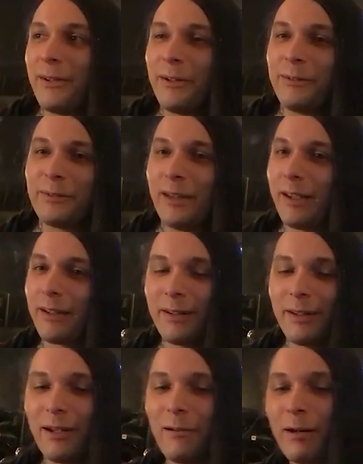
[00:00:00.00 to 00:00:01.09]
Like
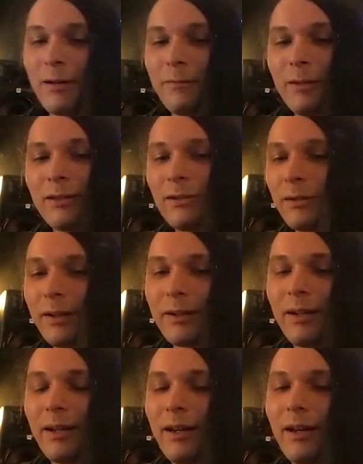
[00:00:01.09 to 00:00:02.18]
we have been
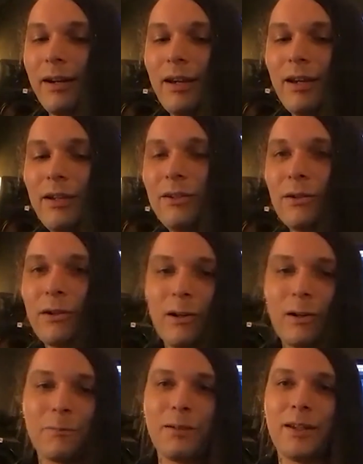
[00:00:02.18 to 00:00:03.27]
touring
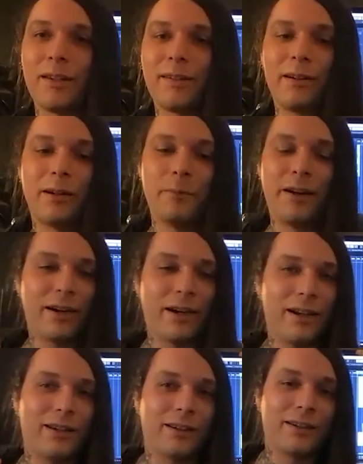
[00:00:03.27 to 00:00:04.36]
Europe, Southern
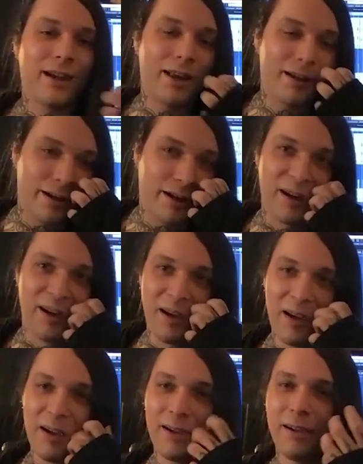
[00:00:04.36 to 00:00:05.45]
America, Canada,
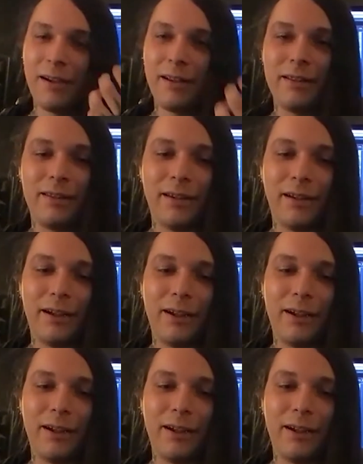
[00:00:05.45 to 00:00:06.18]
and